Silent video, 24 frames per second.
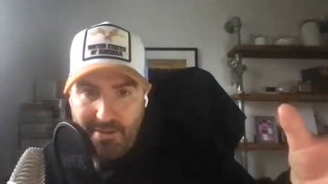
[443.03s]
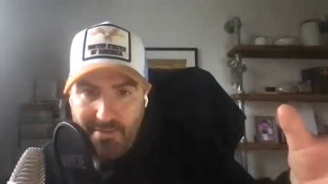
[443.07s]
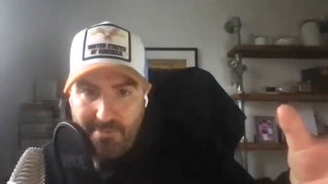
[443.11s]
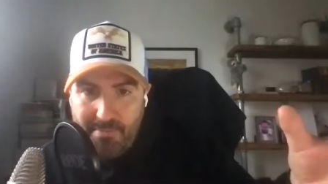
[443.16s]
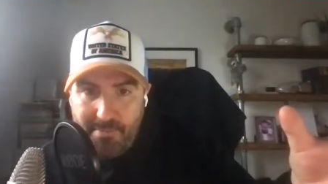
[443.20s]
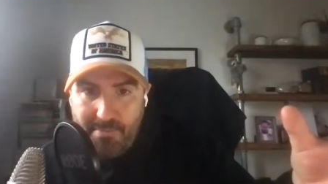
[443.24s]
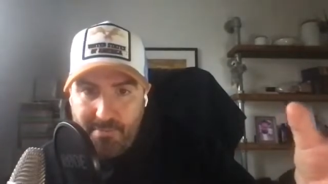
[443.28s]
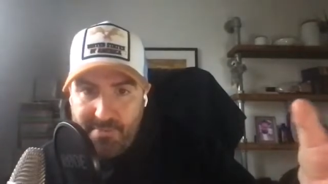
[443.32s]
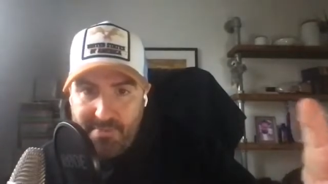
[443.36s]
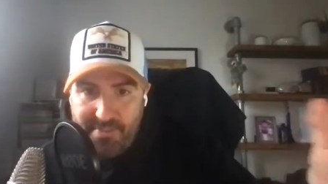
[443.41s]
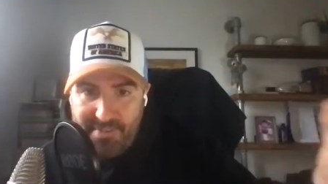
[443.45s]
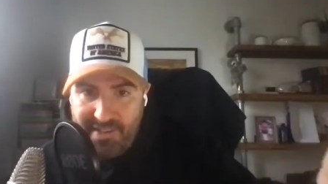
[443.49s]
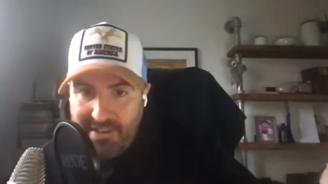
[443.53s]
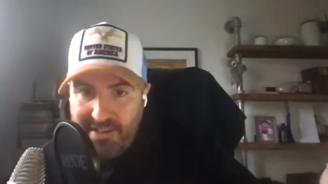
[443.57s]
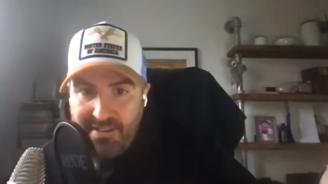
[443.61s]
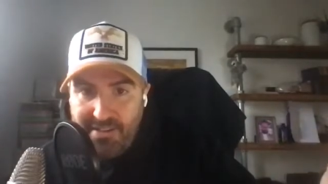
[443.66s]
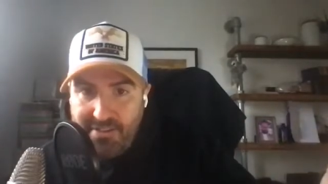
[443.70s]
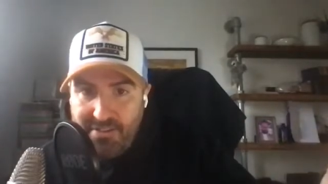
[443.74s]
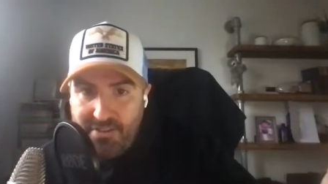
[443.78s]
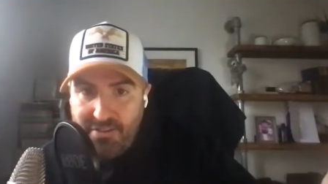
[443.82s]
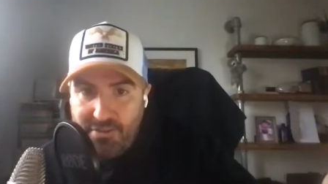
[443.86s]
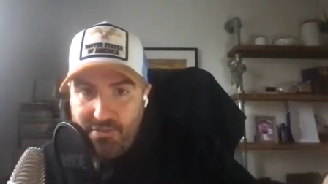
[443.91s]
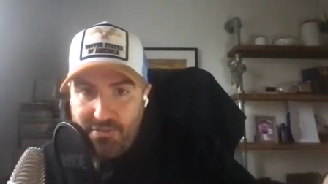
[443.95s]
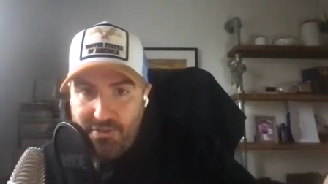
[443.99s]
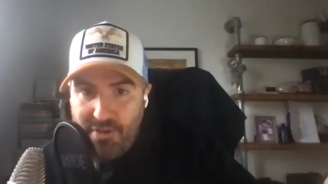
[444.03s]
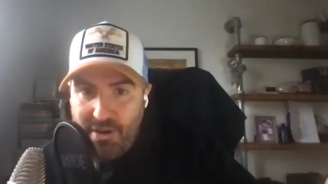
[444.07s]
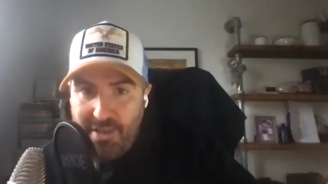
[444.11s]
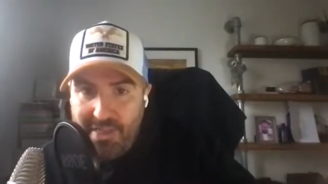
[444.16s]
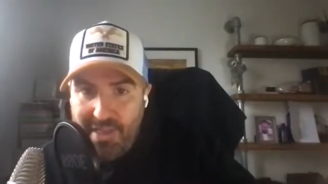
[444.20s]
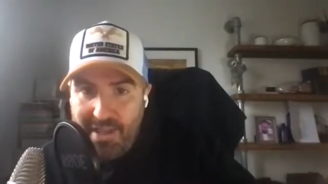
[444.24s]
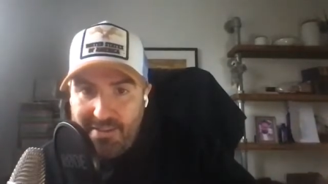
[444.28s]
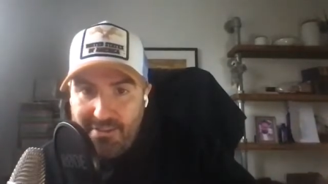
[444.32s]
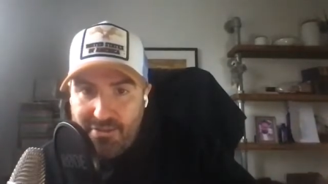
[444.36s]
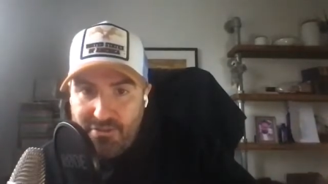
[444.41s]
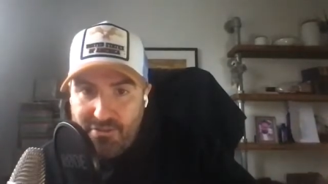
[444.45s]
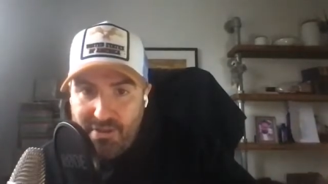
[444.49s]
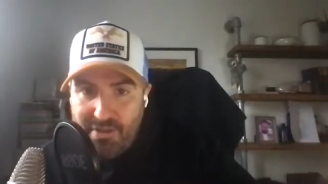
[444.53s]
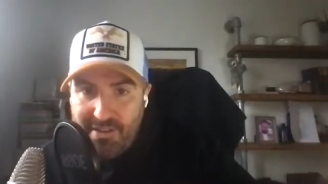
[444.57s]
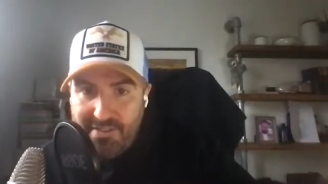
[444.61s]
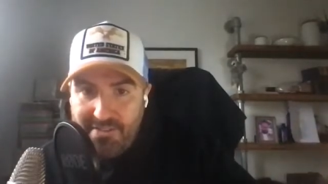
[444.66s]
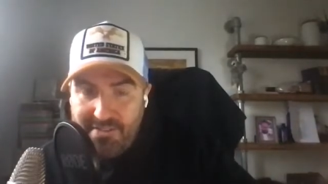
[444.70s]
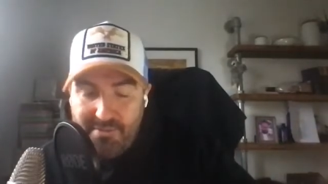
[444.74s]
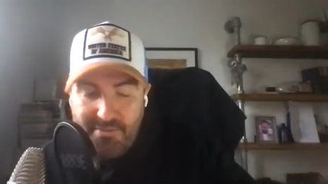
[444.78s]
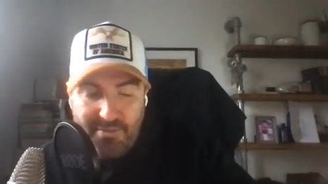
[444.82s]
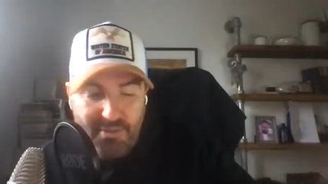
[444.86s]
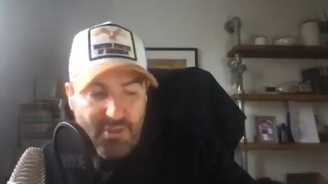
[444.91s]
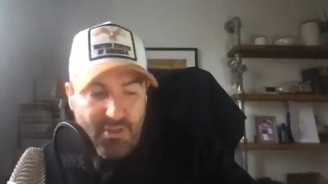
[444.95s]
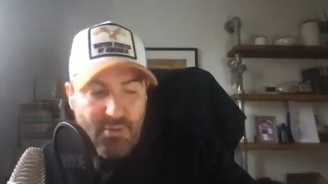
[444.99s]
I send it to you via that
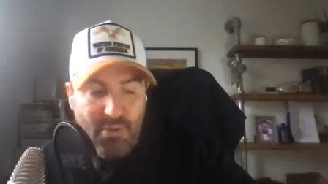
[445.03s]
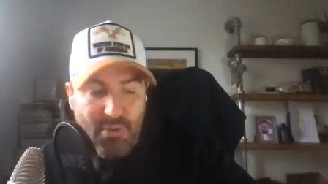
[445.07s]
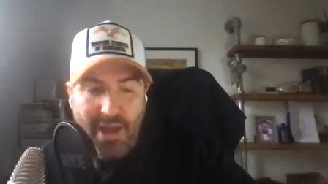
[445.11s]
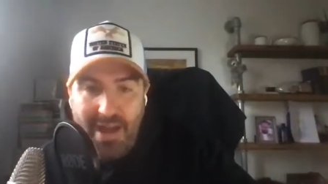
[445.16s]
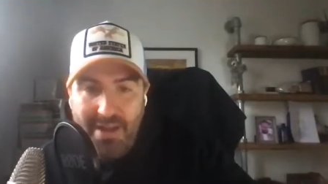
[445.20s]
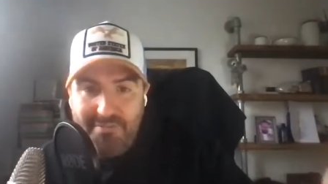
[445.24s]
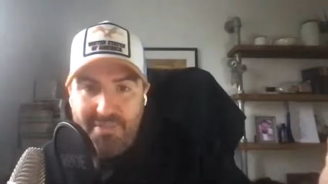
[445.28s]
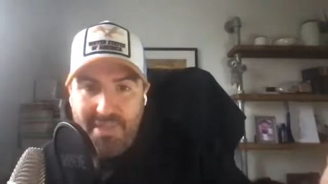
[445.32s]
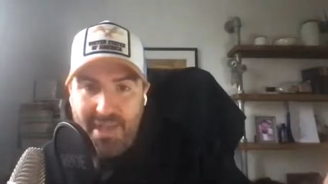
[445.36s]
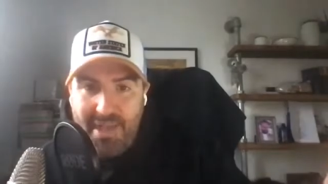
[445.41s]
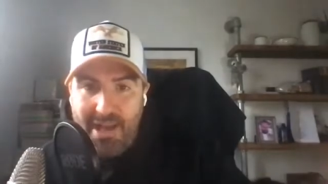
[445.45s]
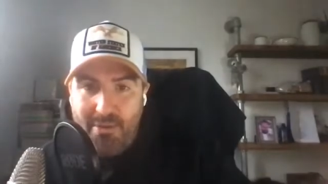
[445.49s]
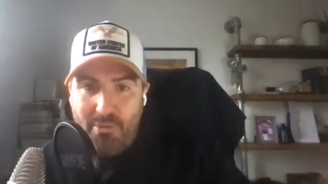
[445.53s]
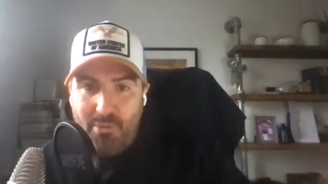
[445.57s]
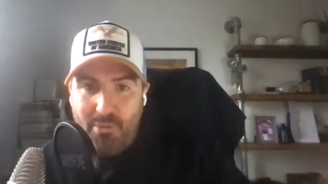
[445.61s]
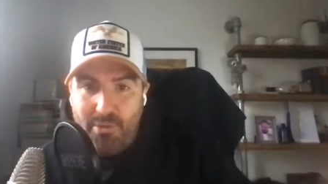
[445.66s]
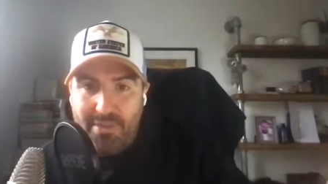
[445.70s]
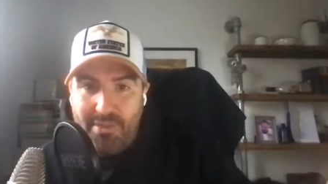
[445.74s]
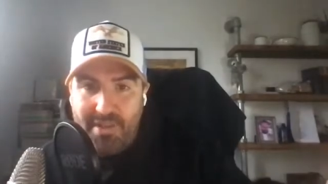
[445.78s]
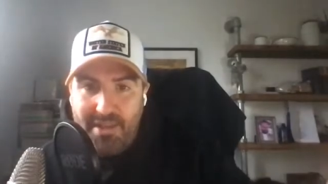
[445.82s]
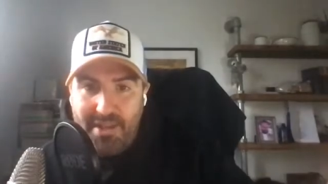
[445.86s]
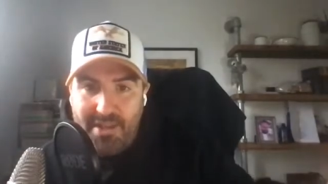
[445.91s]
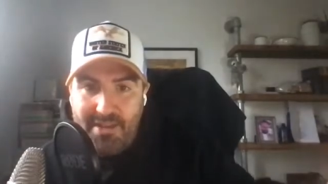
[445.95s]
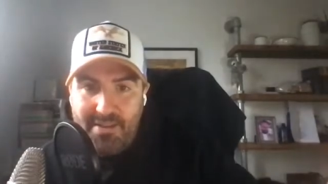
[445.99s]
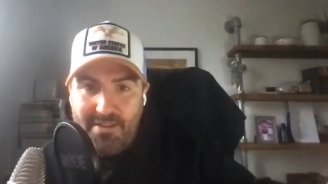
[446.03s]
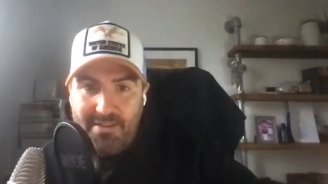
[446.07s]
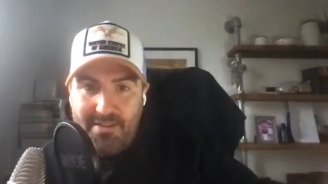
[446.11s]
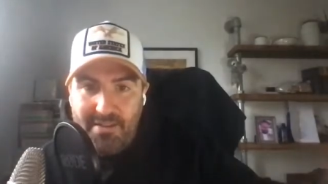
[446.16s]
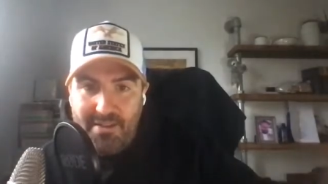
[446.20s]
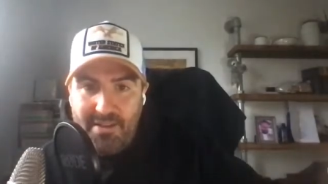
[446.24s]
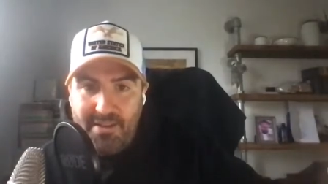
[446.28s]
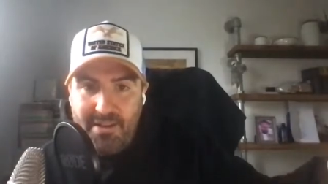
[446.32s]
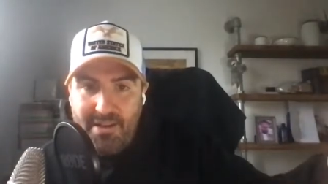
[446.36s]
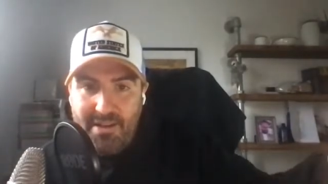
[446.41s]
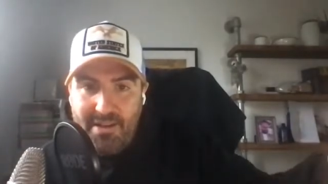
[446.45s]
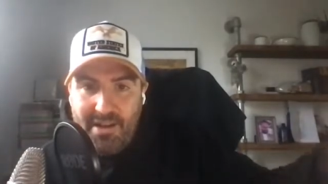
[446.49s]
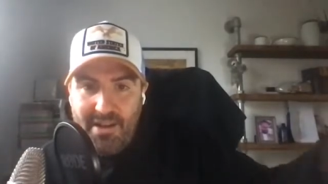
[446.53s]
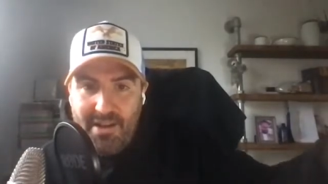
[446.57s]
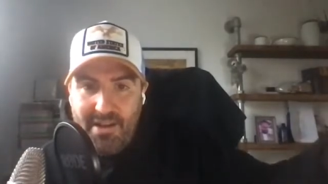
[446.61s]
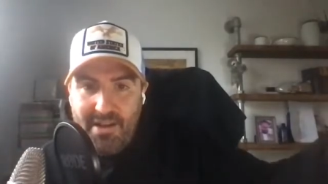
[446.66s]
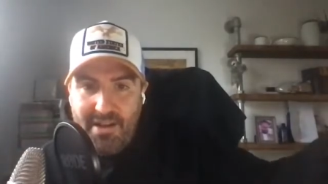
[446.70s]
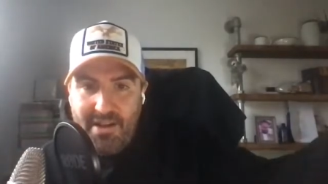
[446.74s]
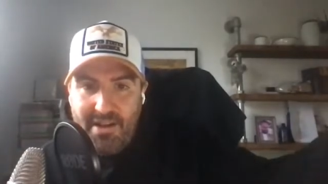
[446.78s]
address, and you have that within